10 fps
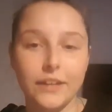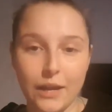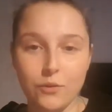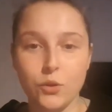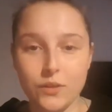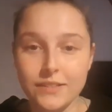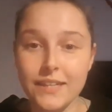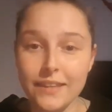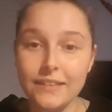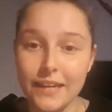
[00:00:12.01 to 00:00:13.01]
Now you can
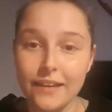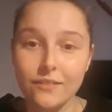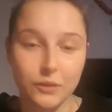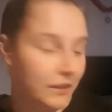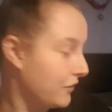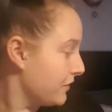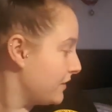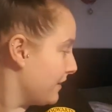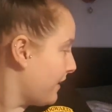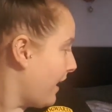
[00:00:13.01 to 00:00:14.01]
see that tail. Look, you can
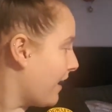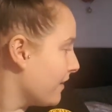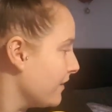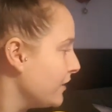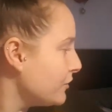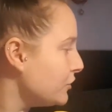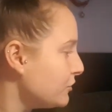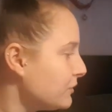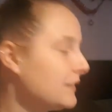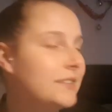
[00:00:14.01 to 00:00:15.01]
see the cat. What
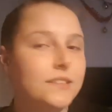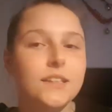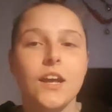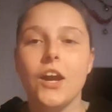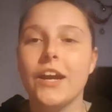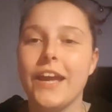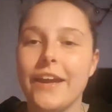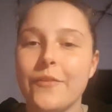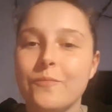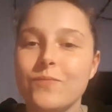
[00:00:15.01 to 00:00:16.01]
are you doing?
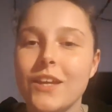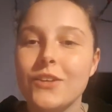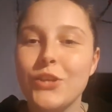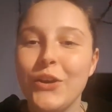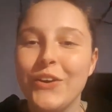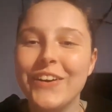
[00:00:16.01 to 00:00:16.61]
Okay, so